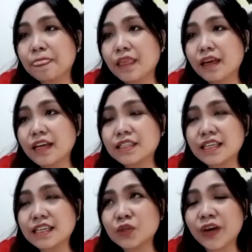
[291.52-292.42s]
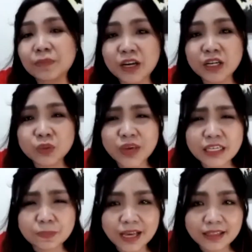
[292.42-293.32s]
it's weird because we
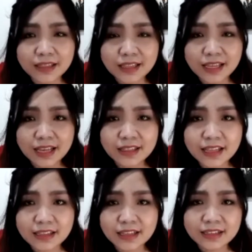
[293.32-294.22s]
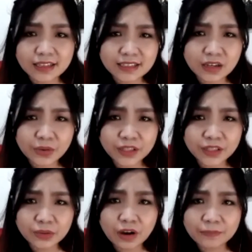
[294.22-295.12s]
expected it's going
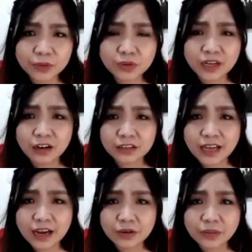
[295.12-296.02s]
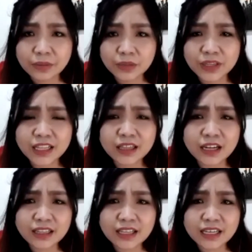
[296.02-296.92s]
to come to a lockdown, but we did
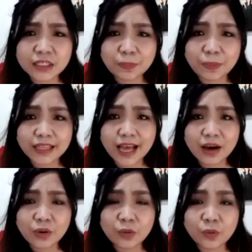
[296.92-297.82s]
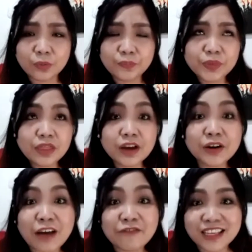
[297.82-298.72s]
not expect how the
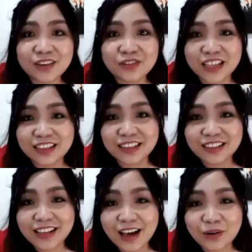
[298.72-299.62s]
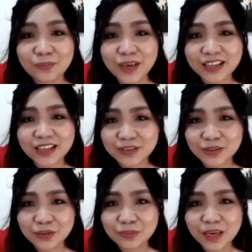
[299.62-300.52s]
gravity of it, how big it's
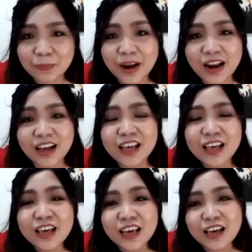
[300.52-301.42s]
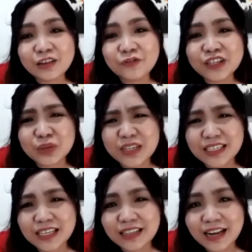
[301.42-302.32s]
going to be. Parang at first it was
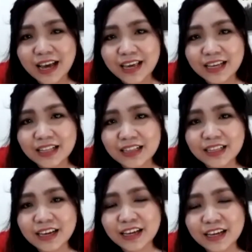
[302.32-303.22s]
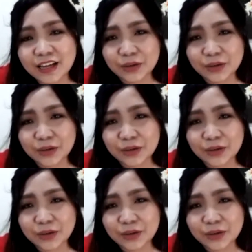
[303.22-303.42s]
in denial na